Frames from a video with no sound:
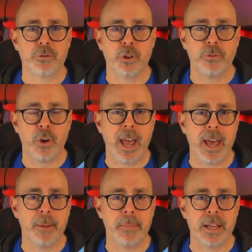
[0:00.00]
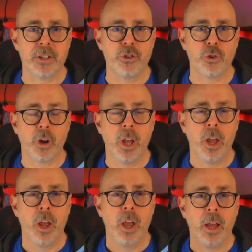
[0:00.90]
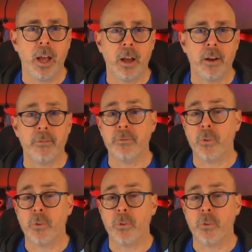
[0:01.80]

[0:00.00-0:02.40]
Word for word: So if you had a message of,